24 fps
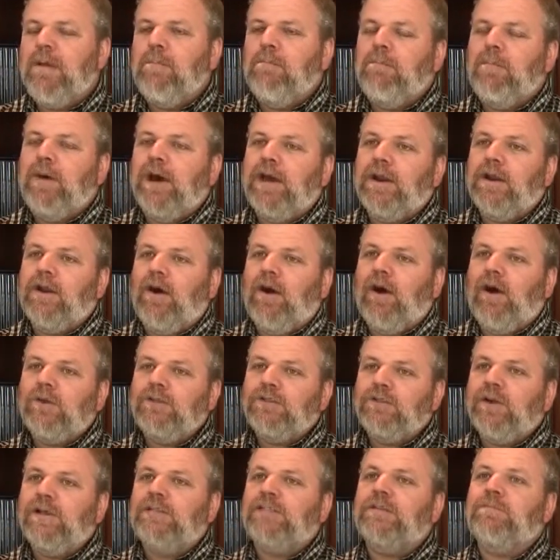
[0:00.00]
but
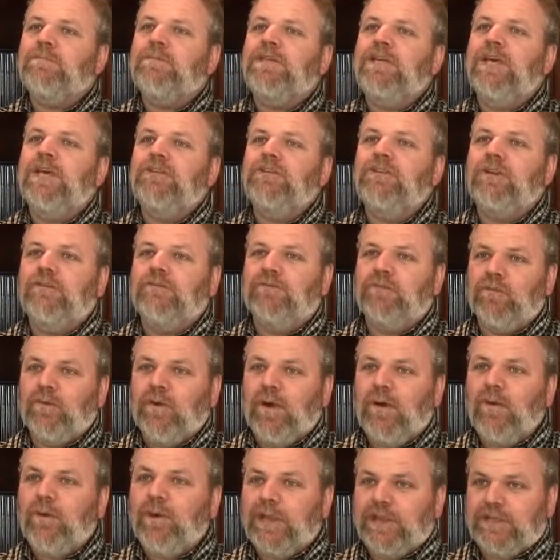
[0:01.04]
also has the potential of
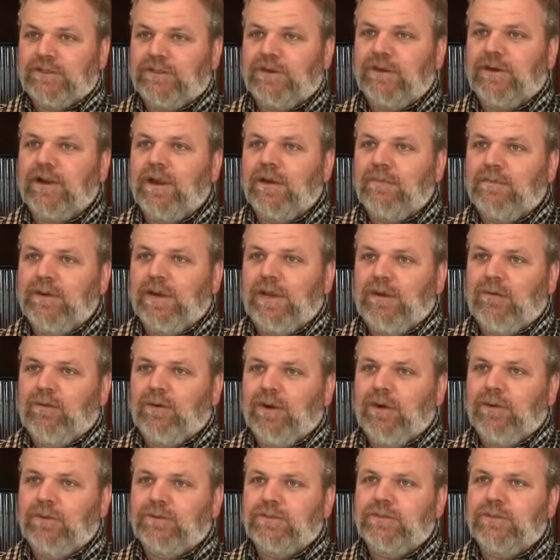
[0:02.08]
growing as our company
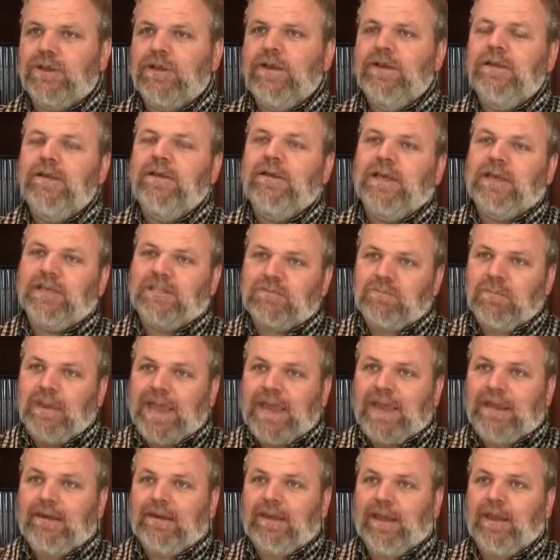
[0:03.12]
grows,
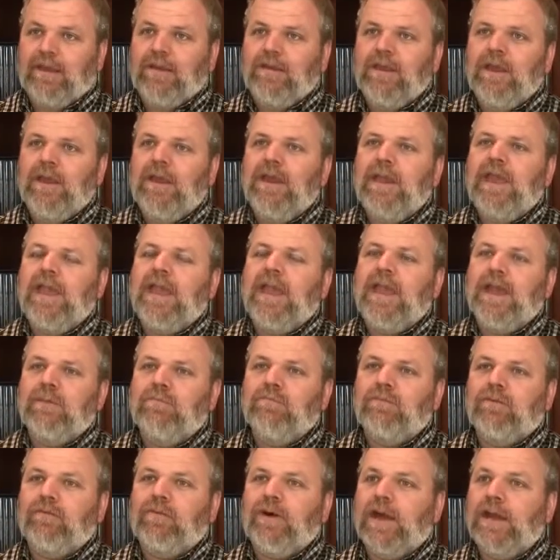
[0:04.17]
expanding, and
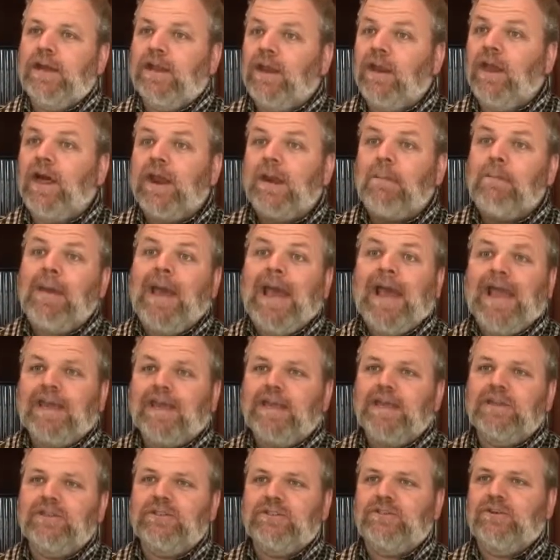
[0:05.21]
providing a lot of
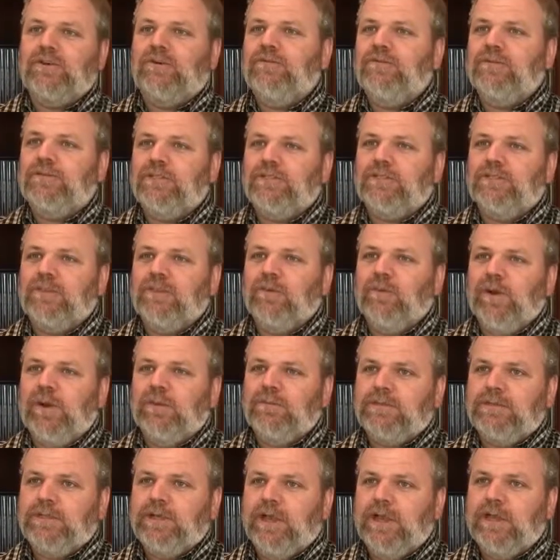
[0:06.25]
back-end services in the
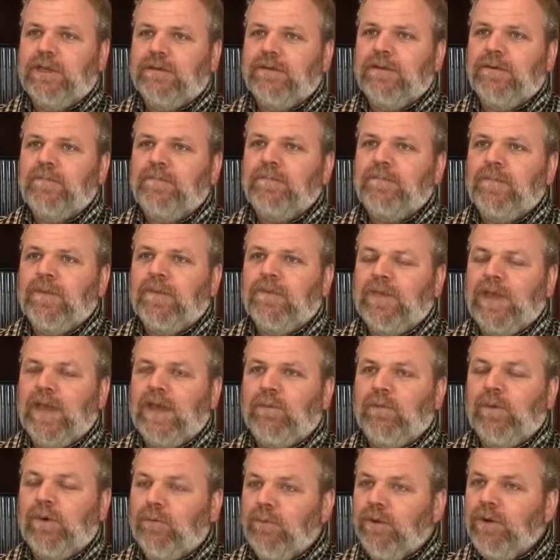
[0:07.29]
website
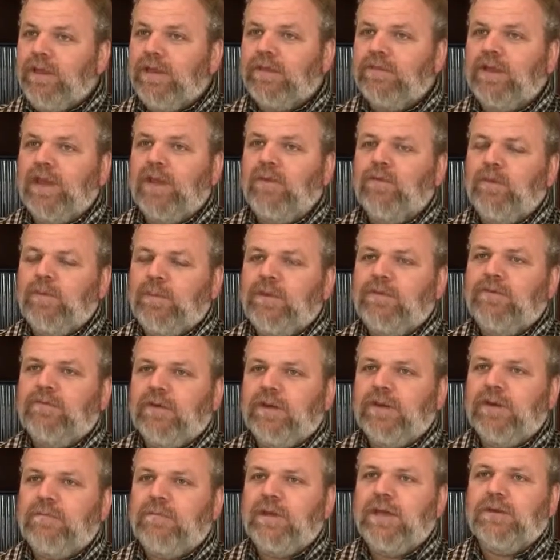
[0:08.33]
that we really think will be
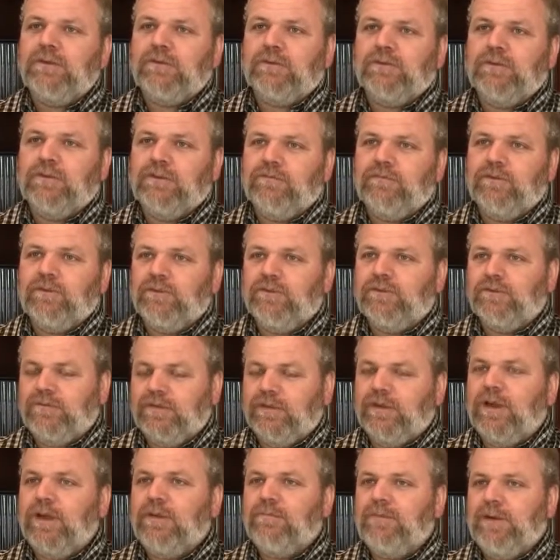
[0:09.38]
fundamental to the future of the
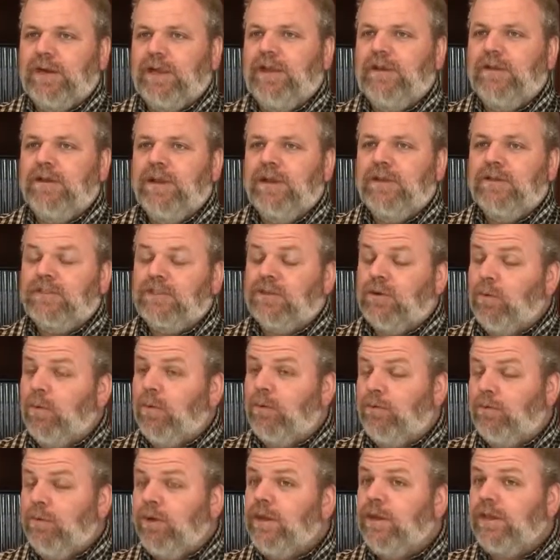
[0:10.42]
company. So we're
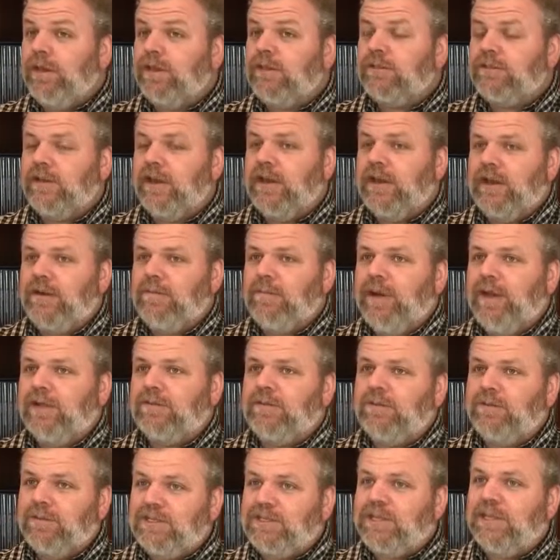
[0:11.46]
really excited about
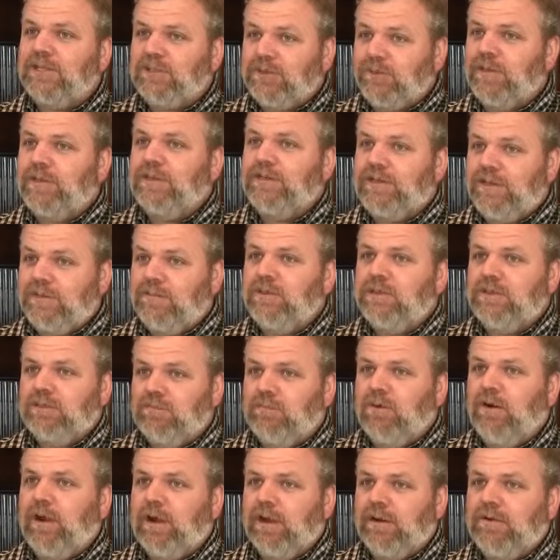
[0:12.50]
the potential that Tim has
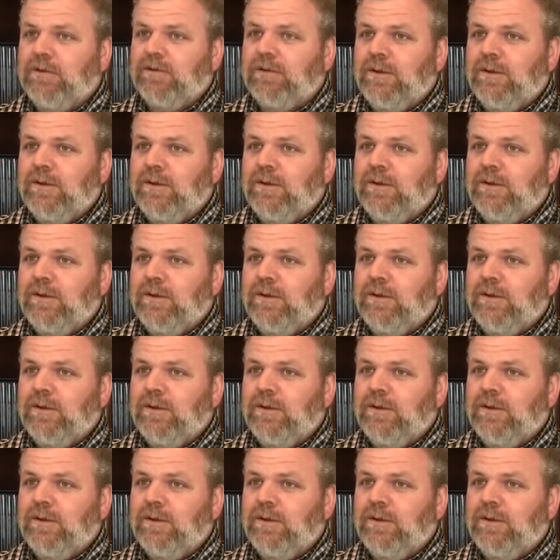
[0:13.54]
brought